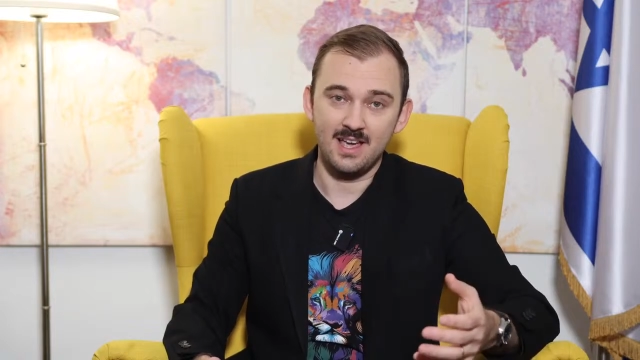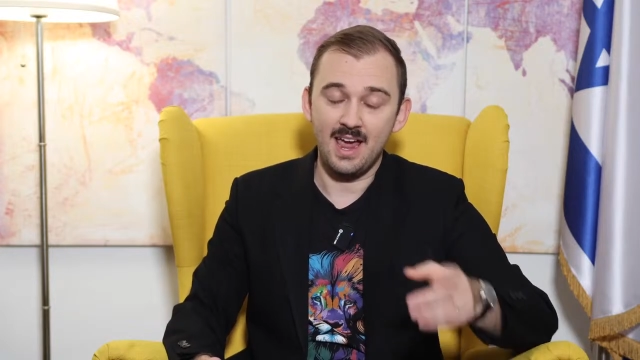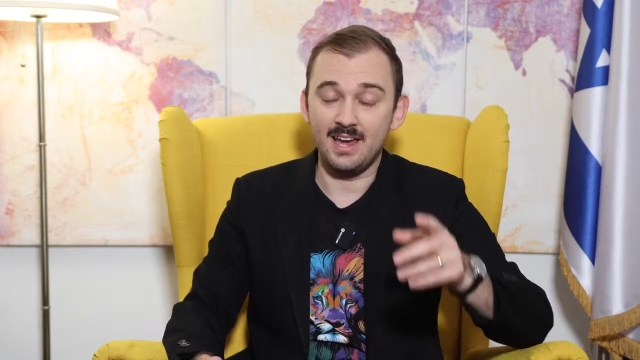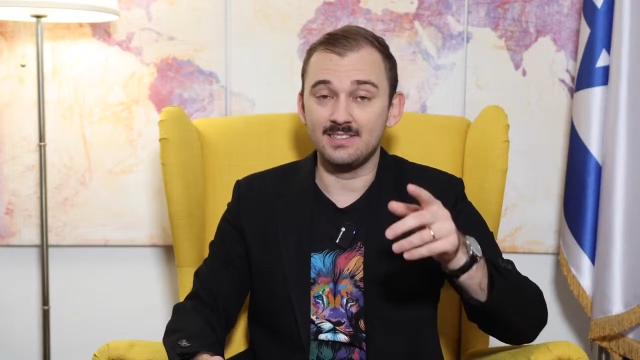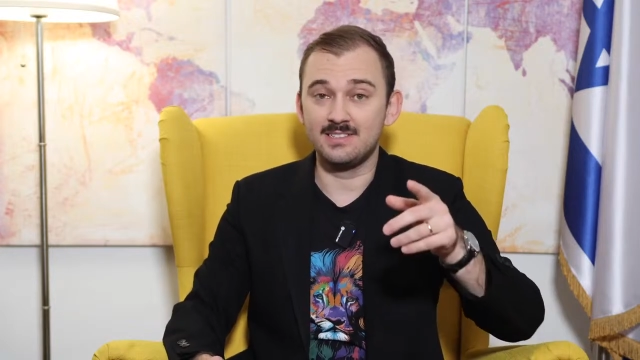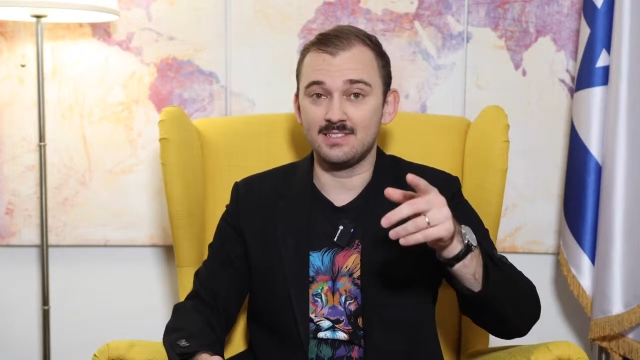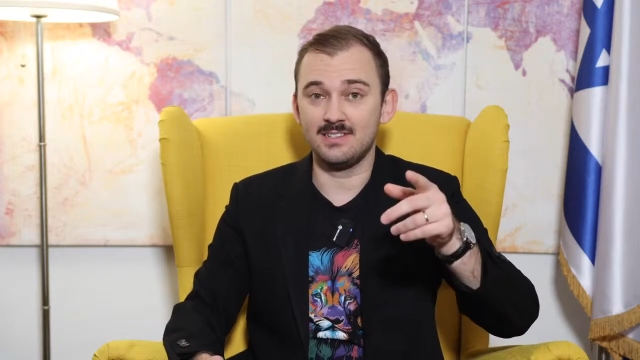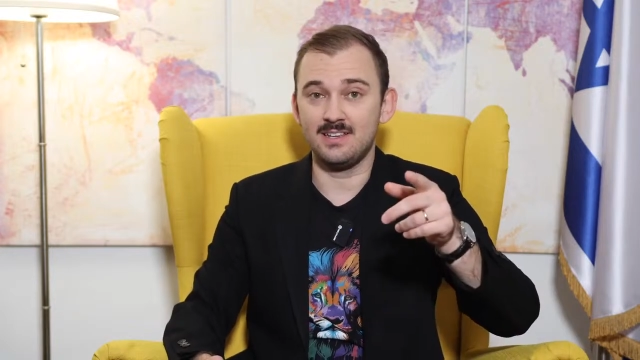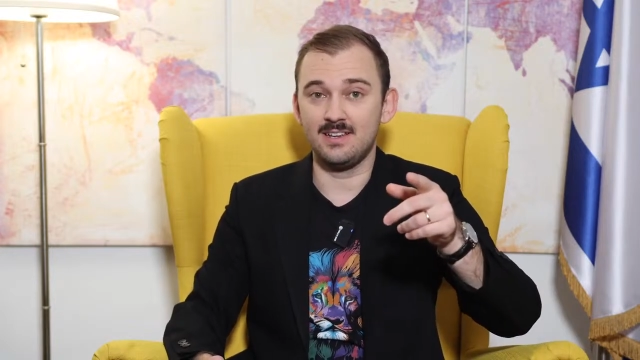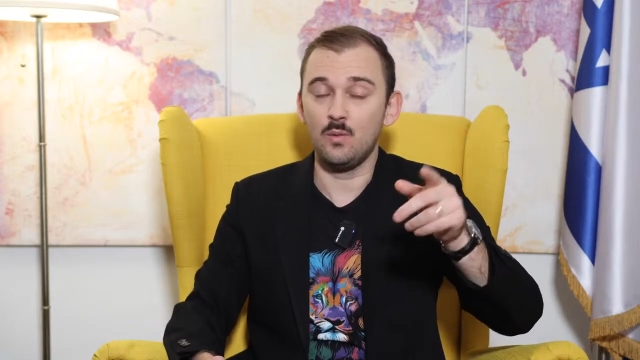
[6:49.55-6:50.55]
And
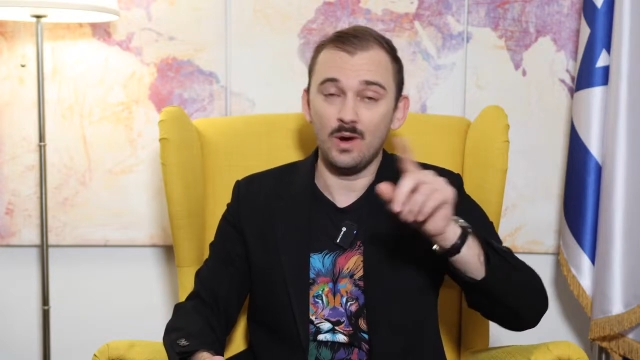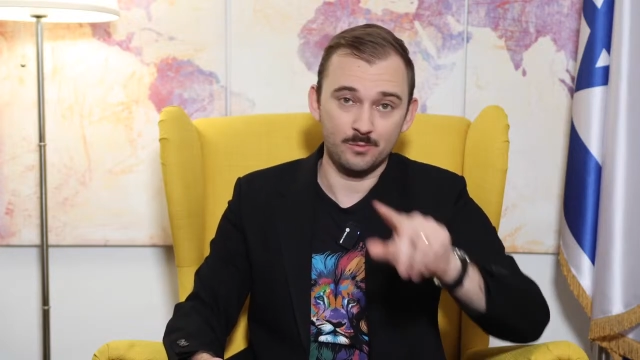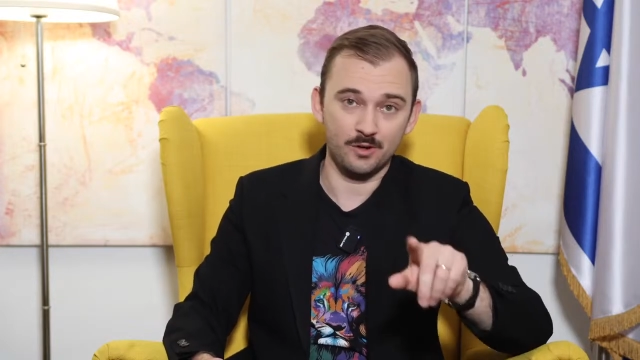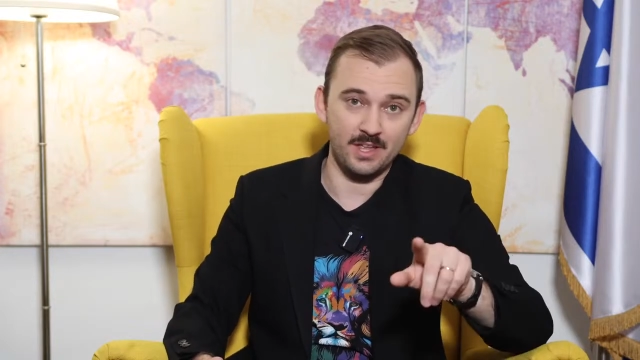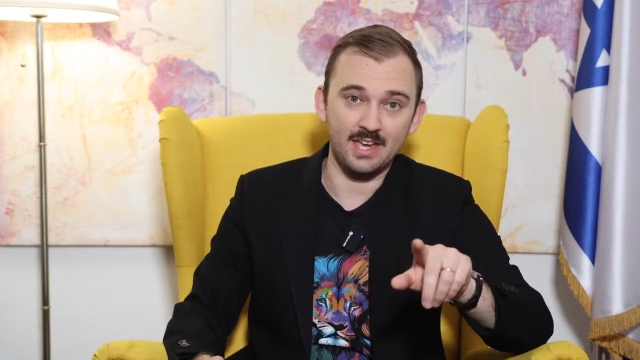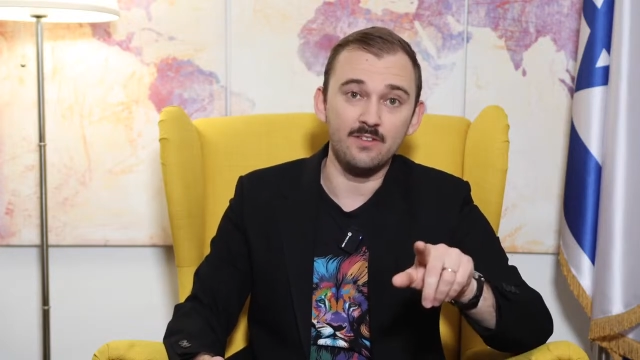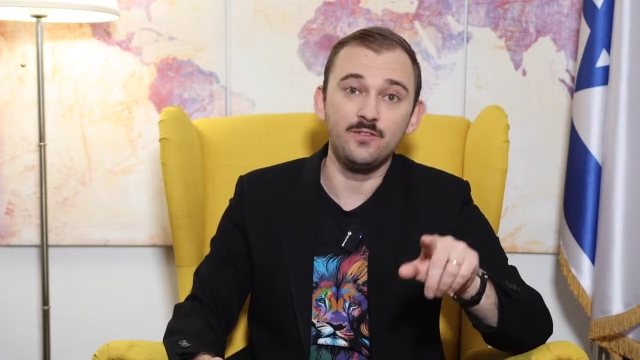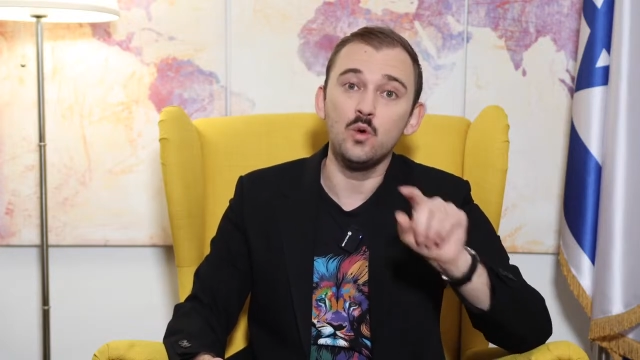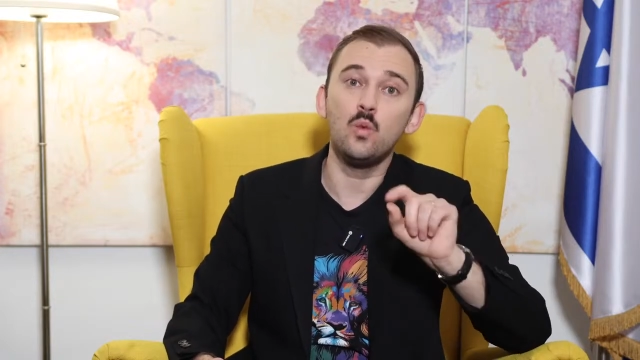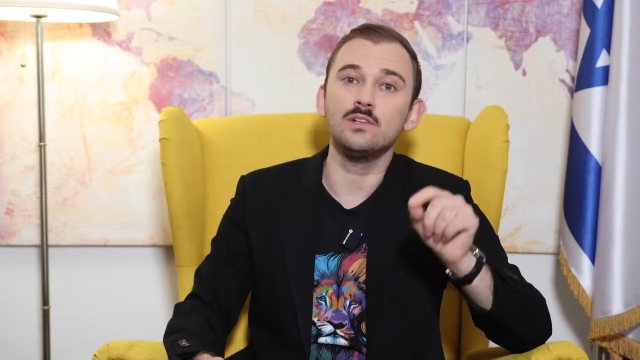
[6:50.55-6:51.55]
one more thing, if
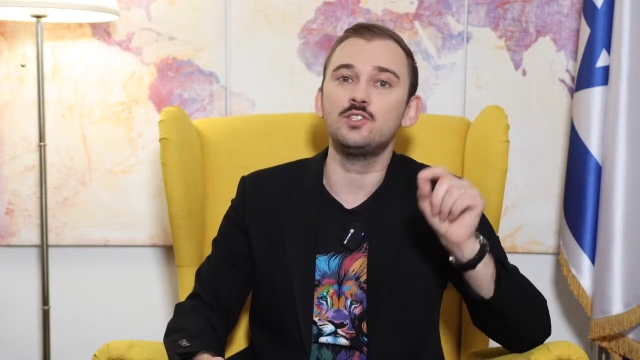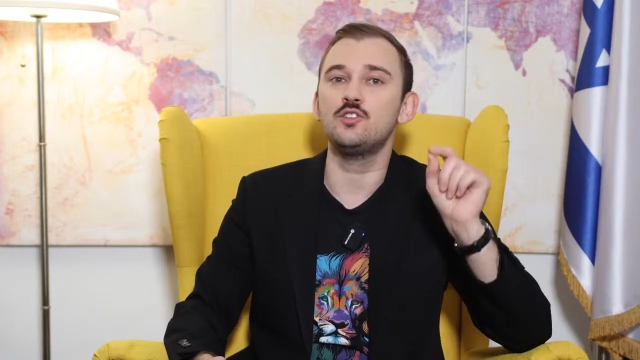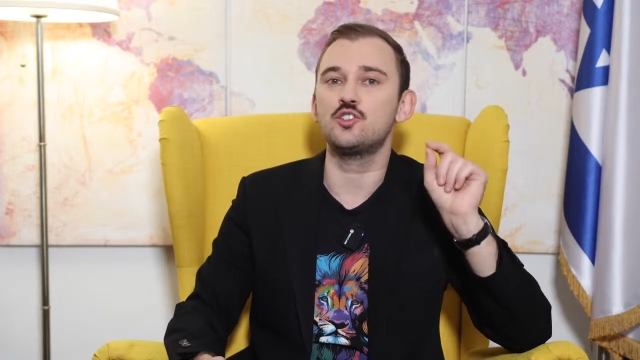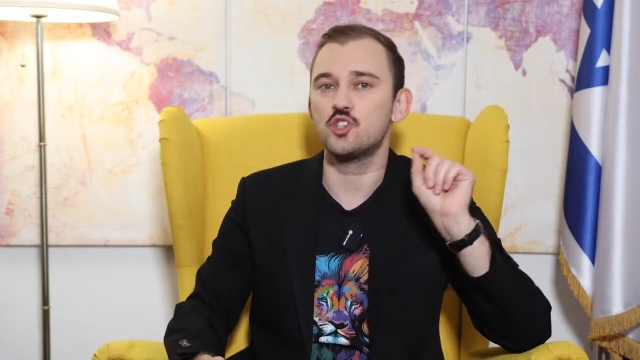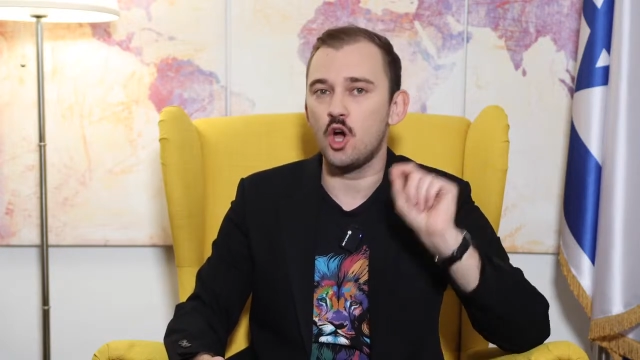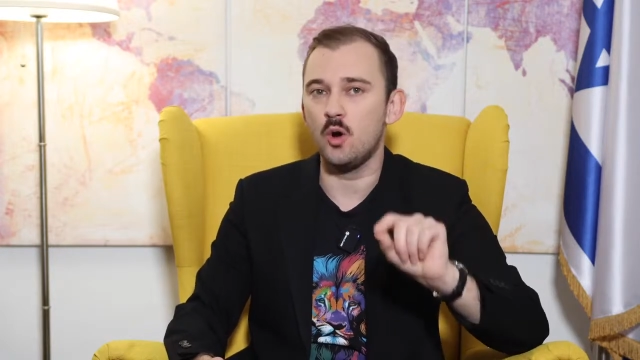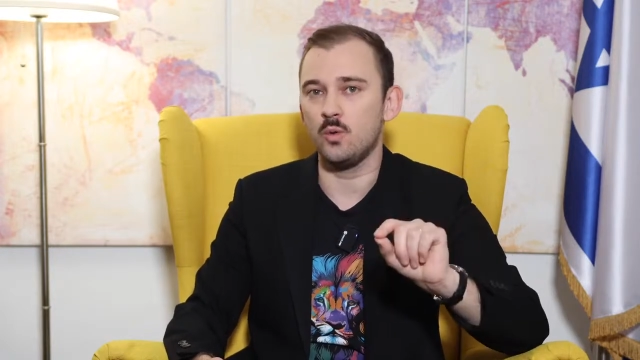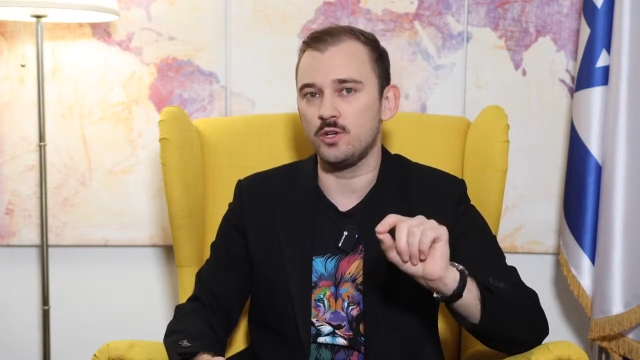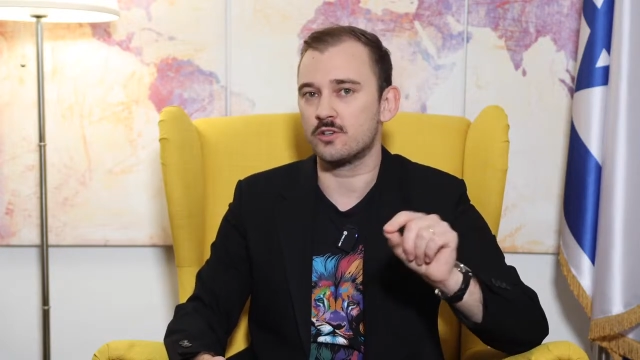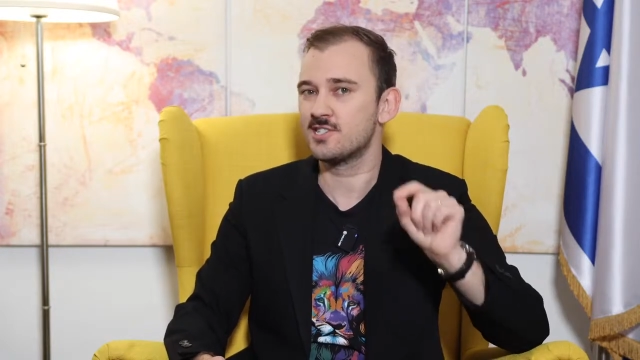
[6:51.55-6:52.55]
you want to
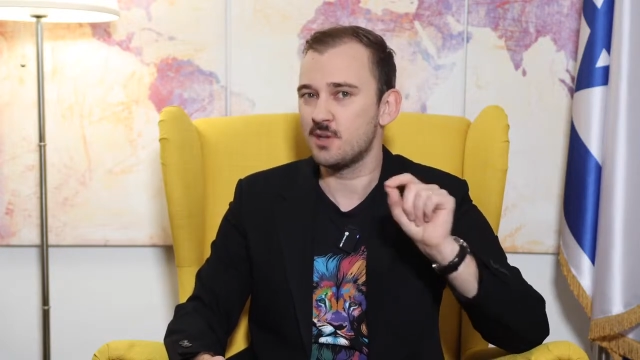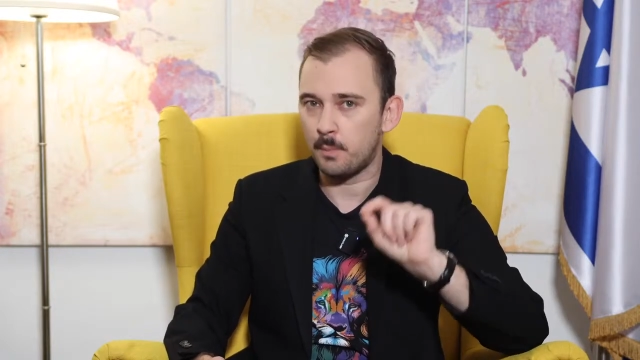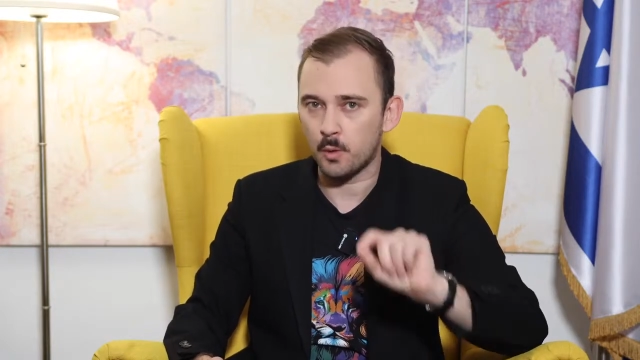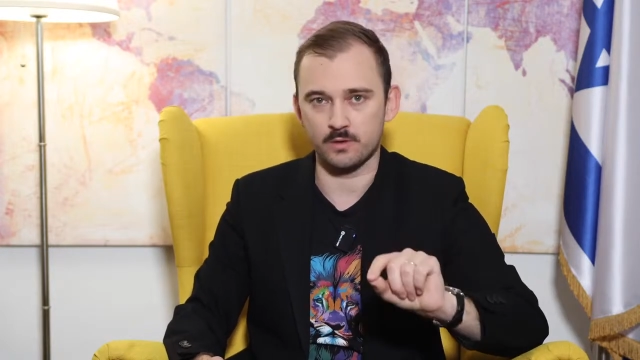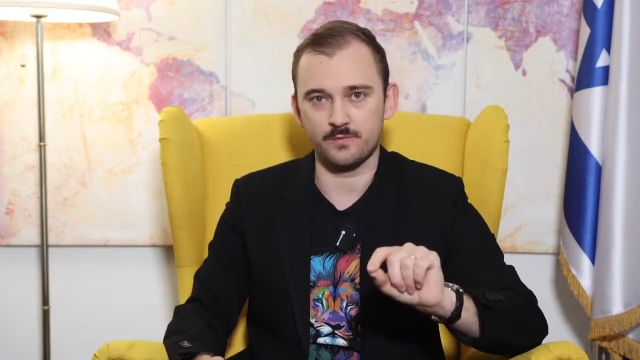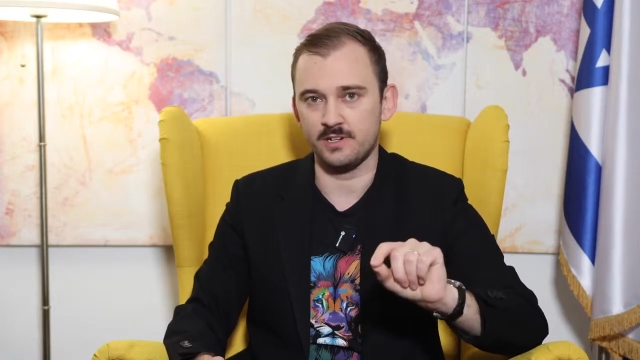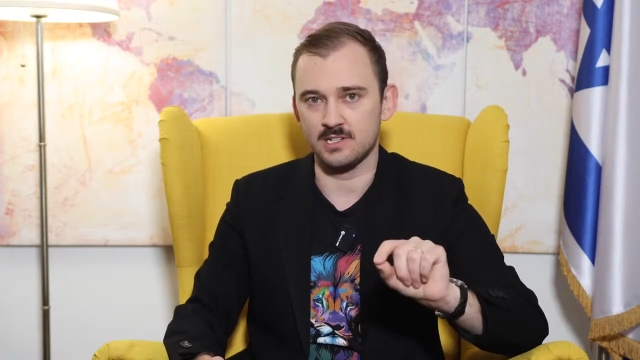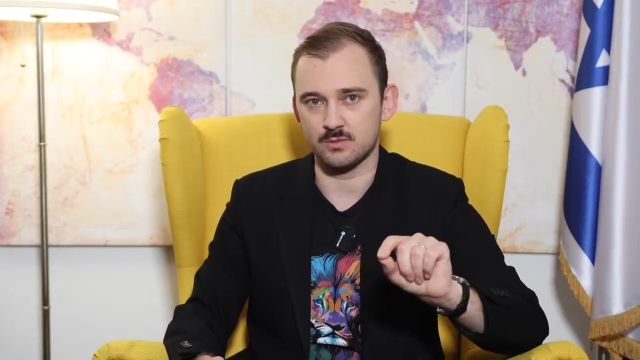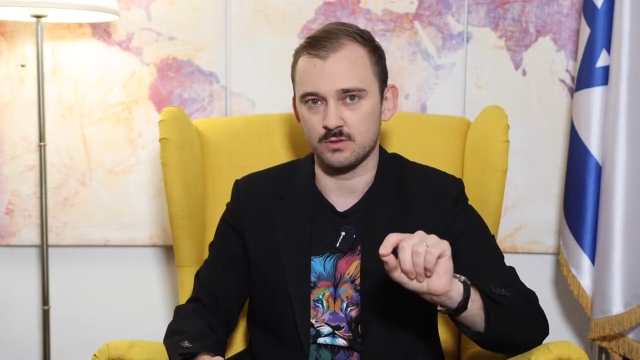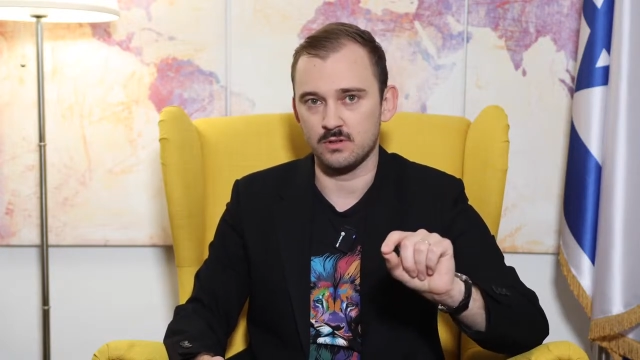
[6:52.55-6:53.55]
show your support for
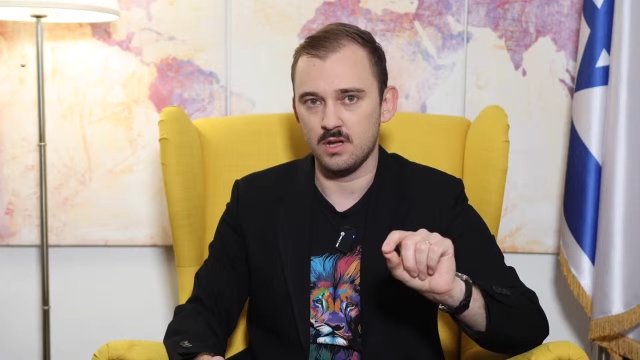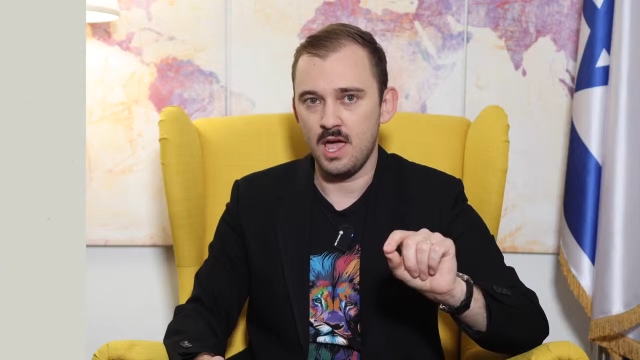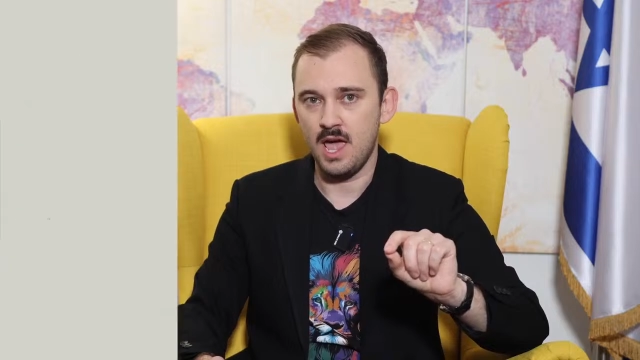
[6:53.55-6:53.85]
Israel